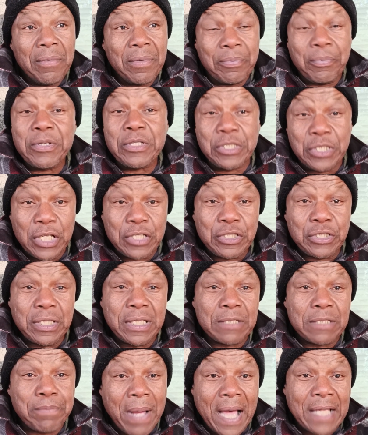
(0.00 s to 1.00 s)
position
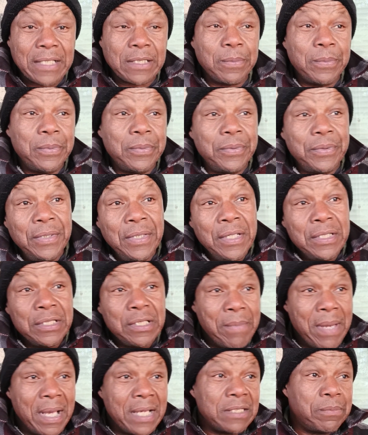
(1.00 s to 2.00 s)
as possible to
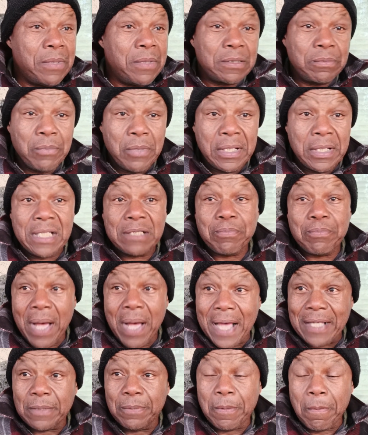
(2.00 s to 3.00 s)
make as much money as
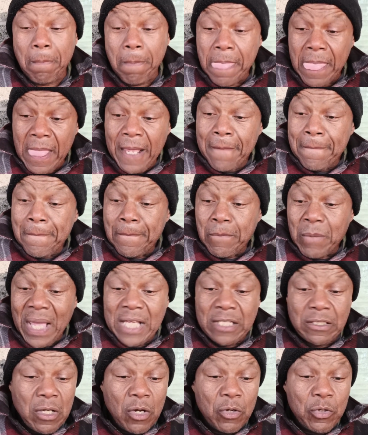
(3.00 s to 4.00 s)
possible.
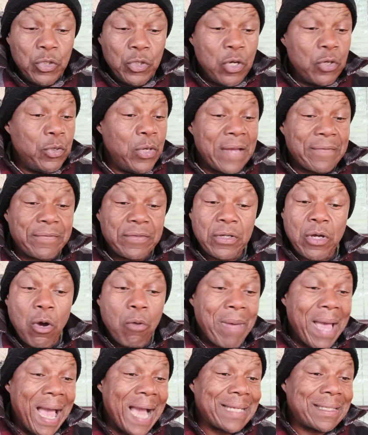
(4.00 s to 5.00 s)
And so, you know, you have to go
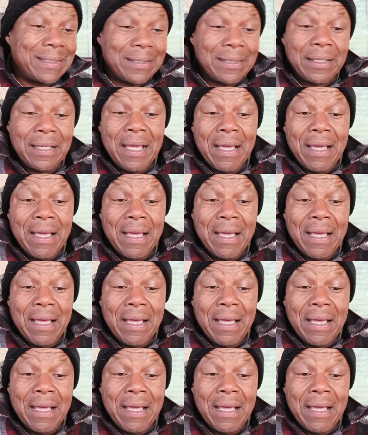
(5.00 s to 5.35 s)
back to